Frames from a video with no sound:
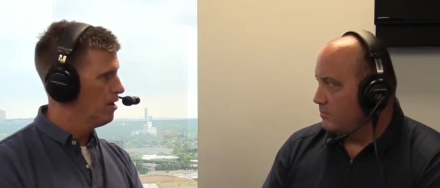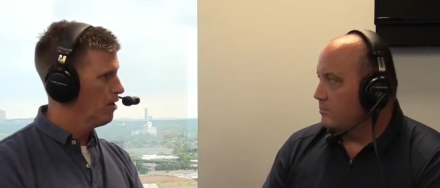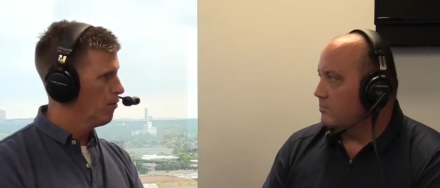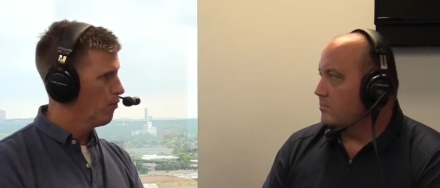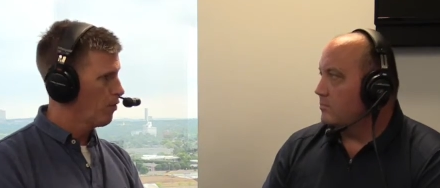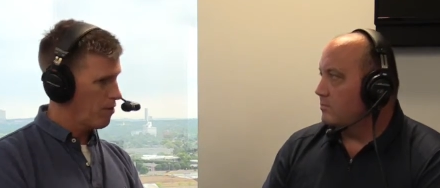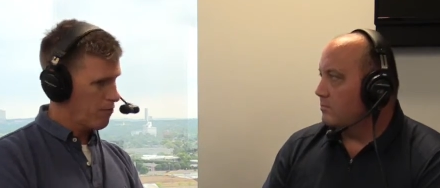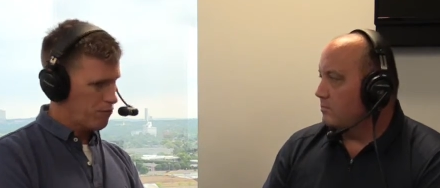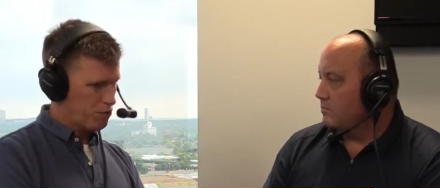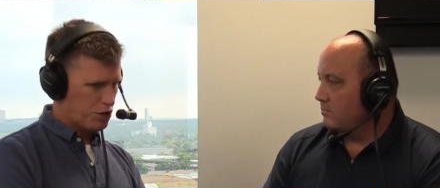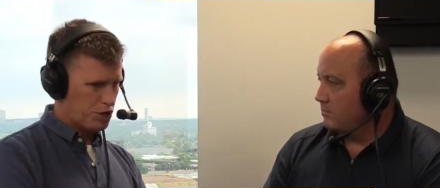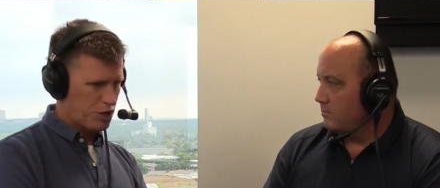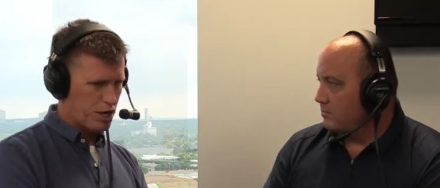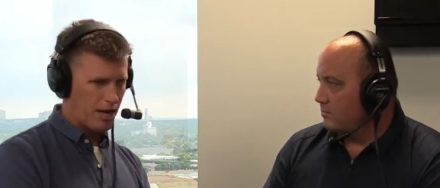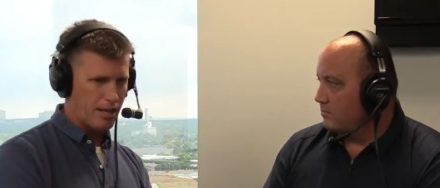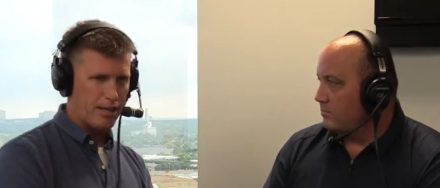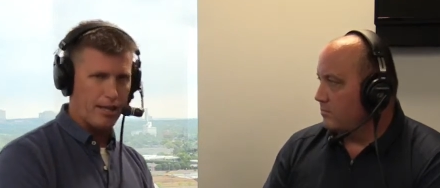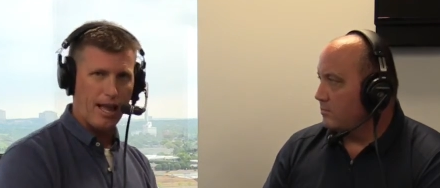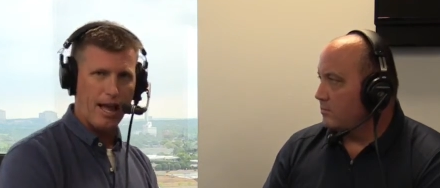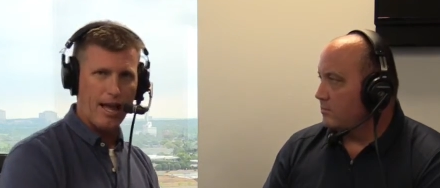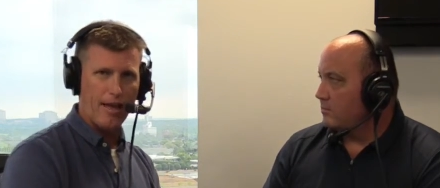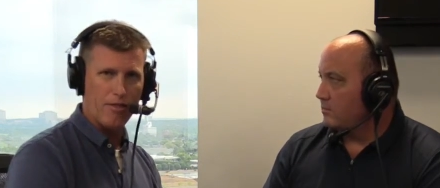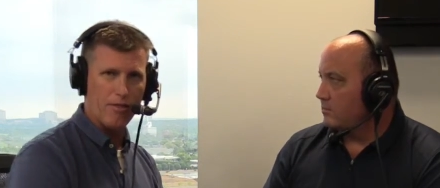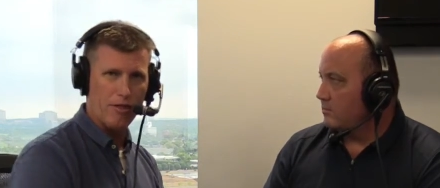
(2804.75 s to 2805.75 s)
Speaker 1: We have shut
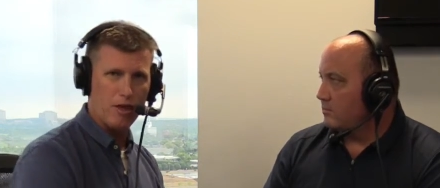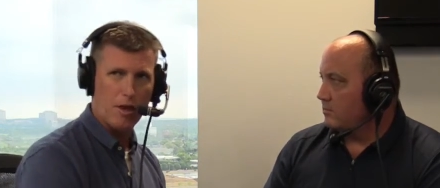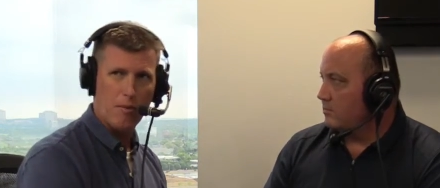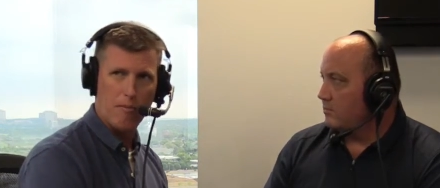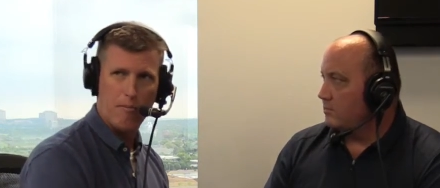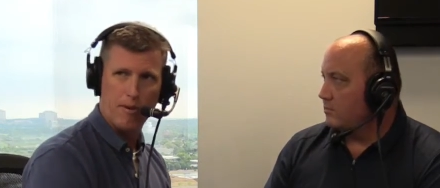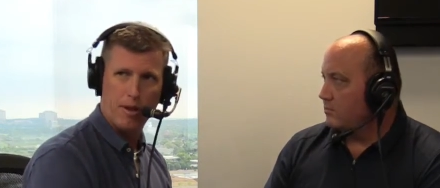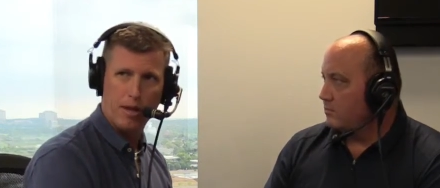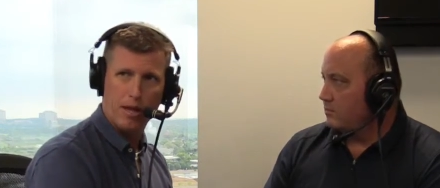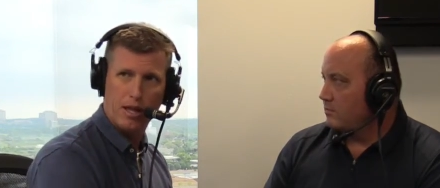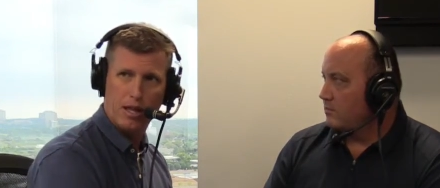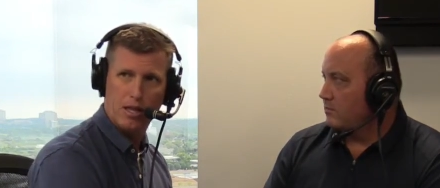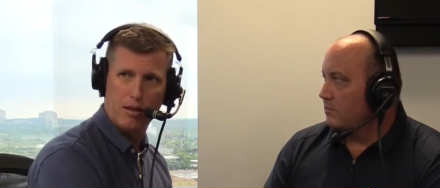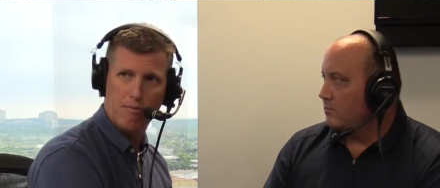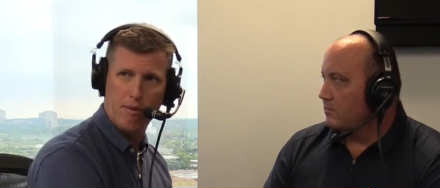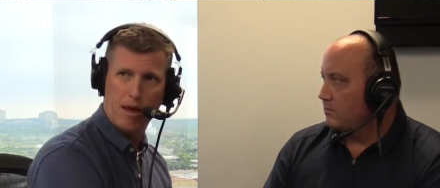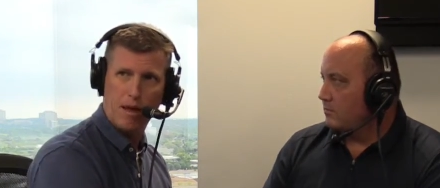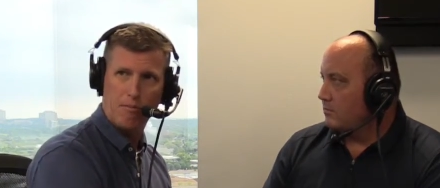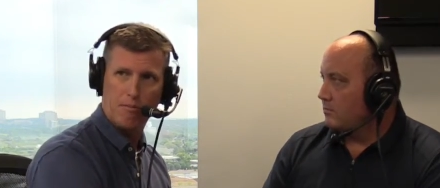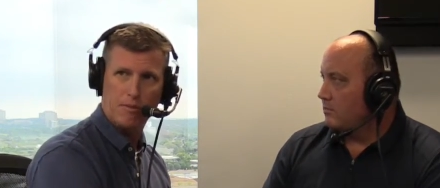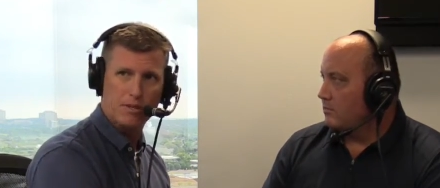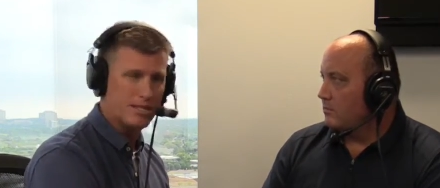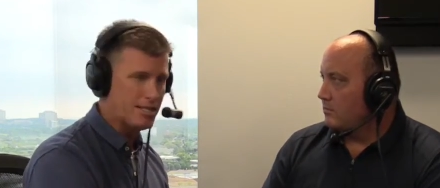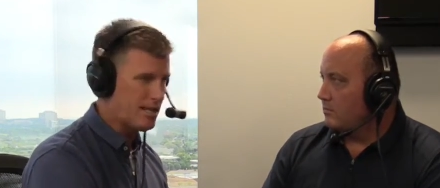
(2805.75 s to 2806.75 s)
down the ability to
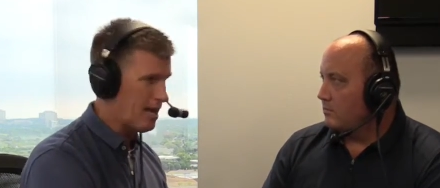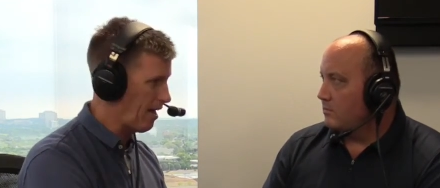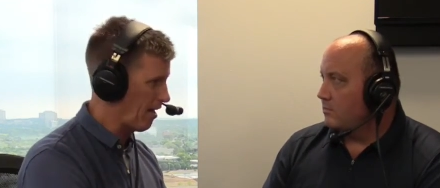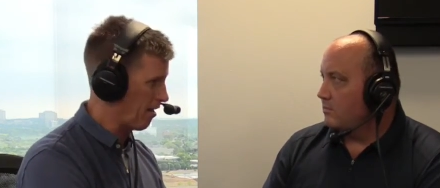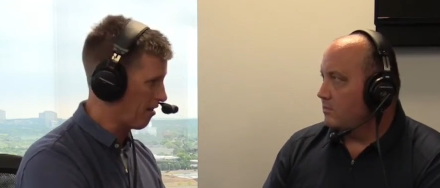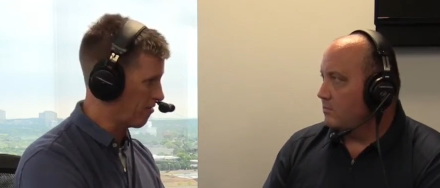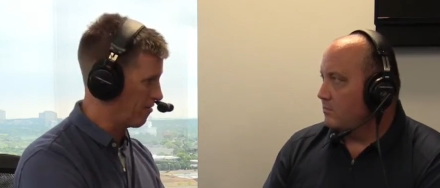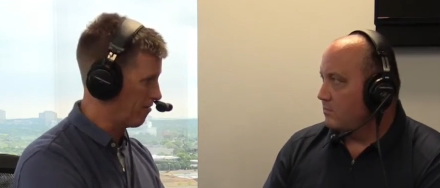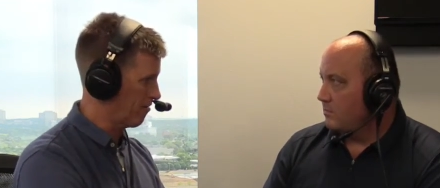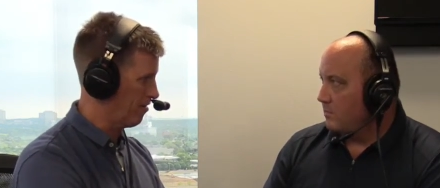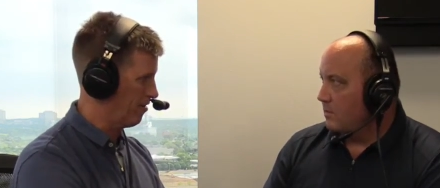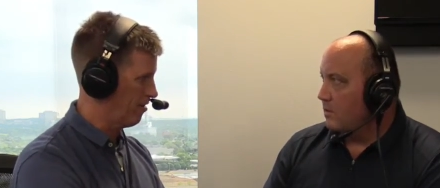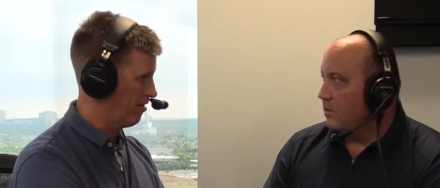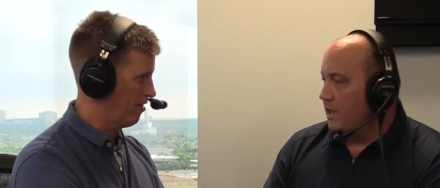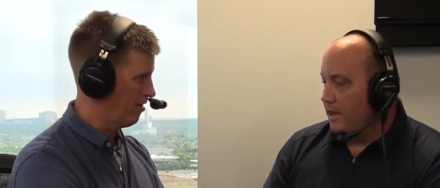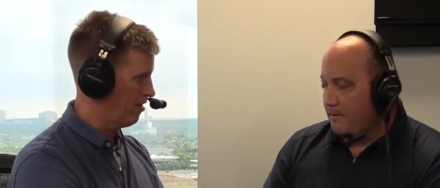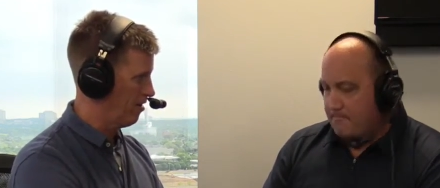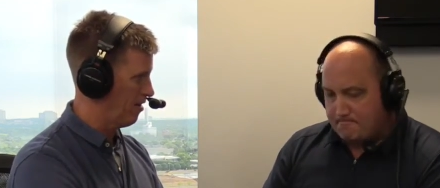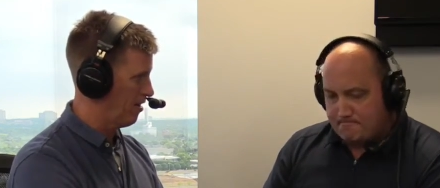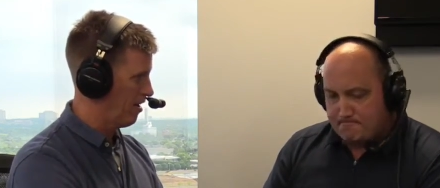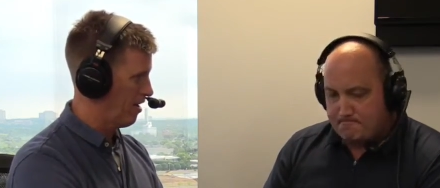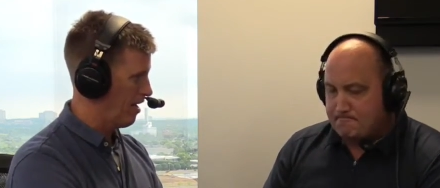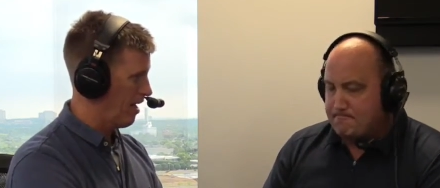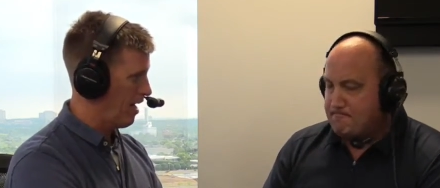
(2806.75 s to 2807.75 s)
make mistakes.
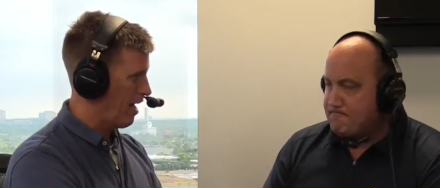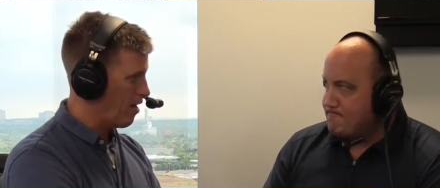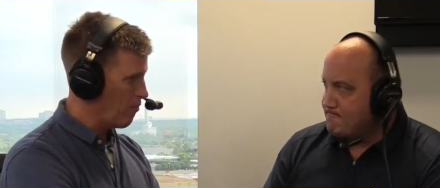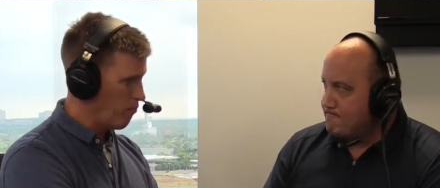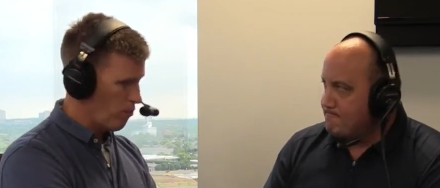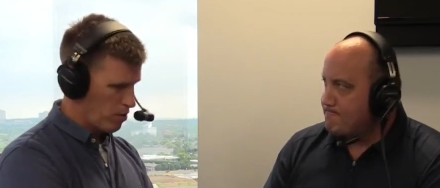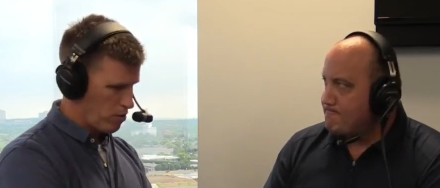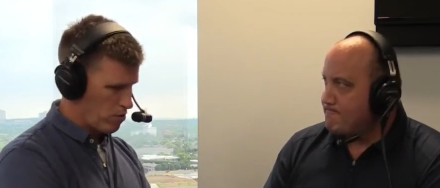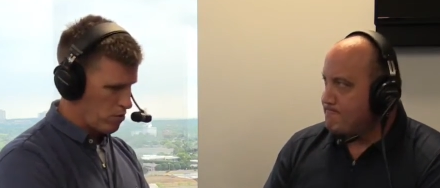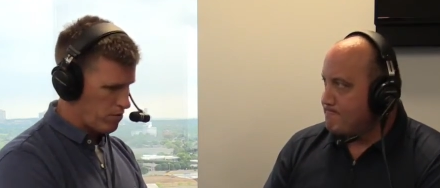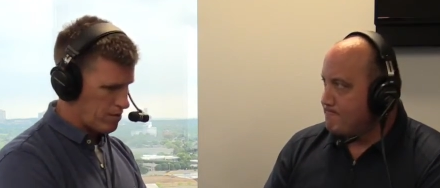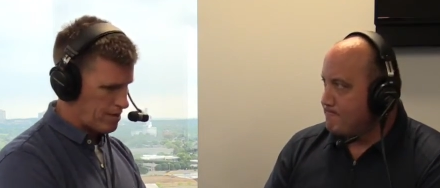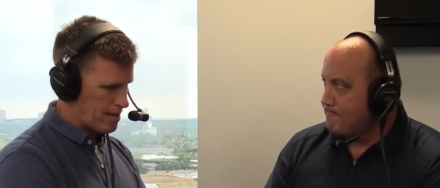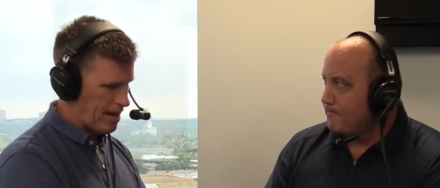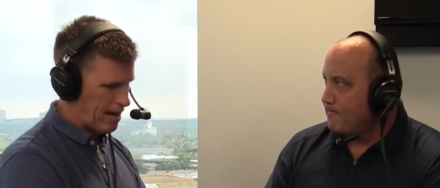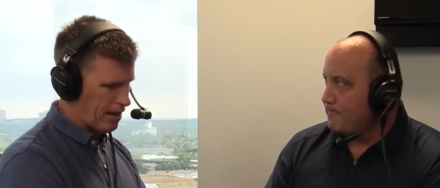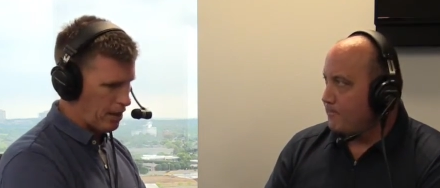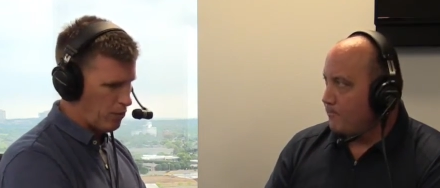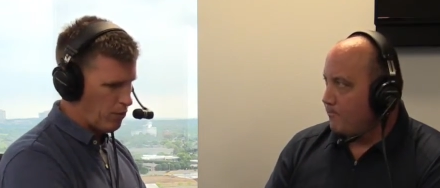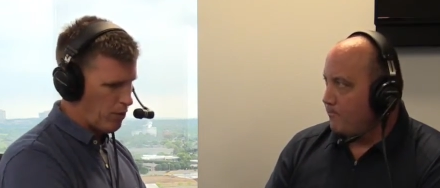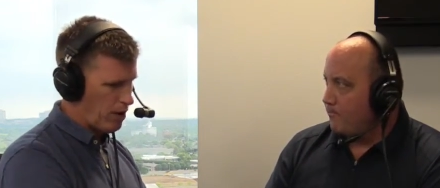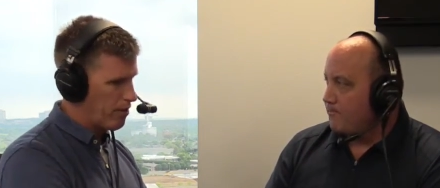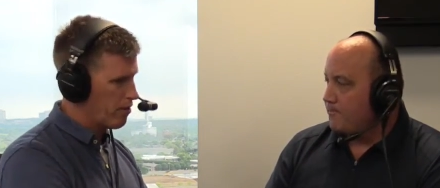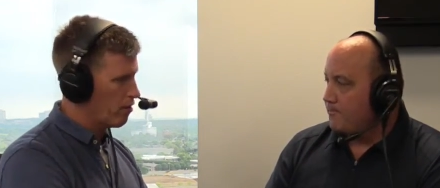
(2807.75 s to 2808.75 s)
Yep. And when you take
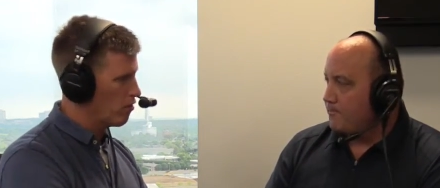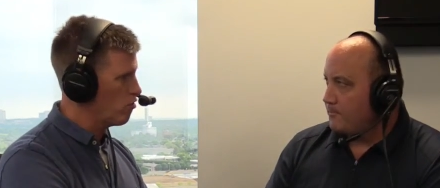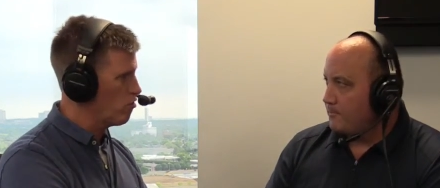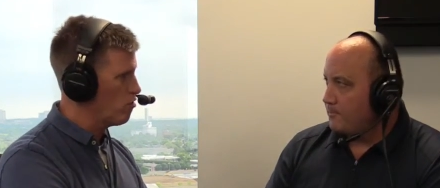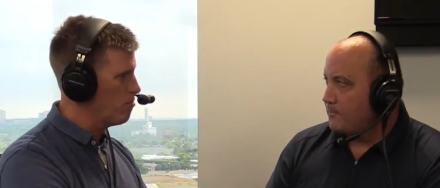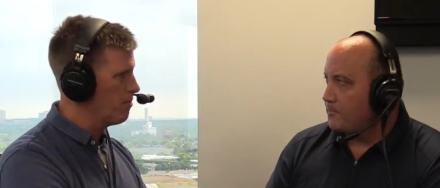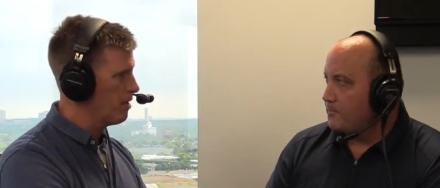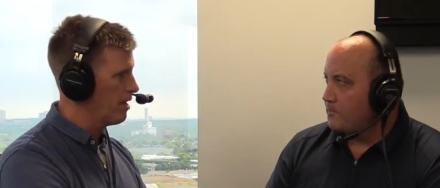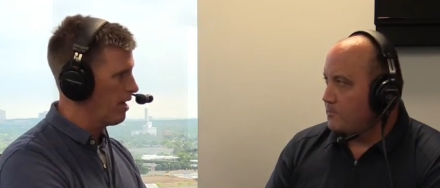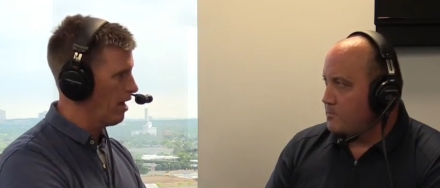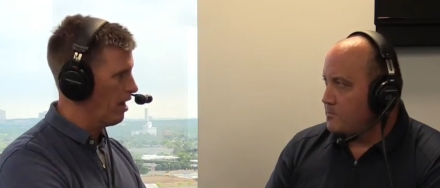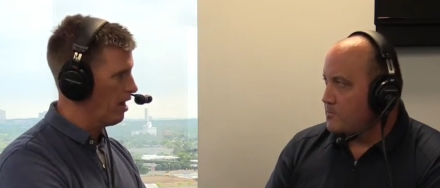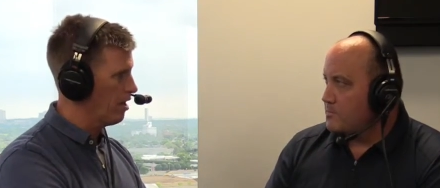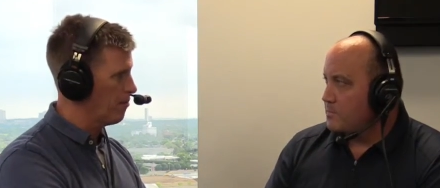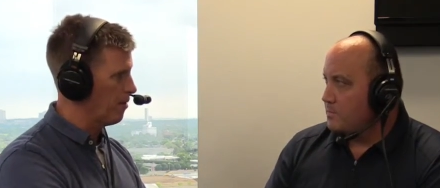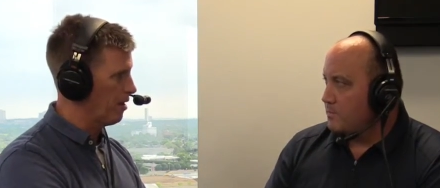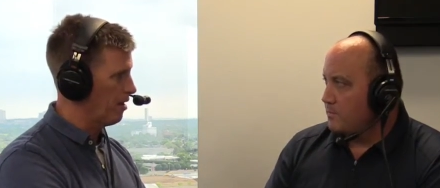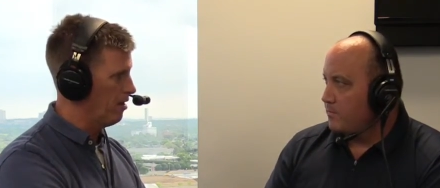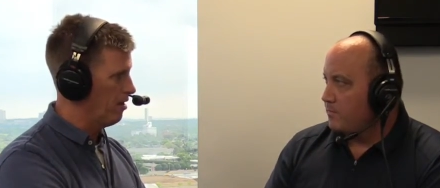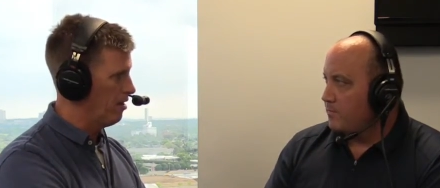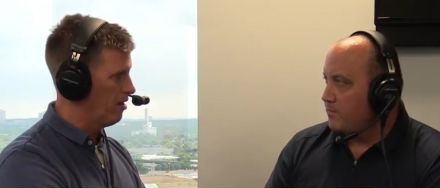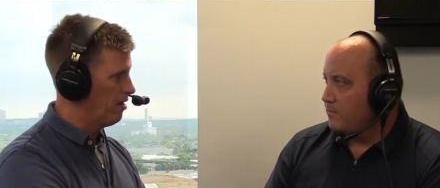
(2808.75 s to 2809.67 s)
away the human element,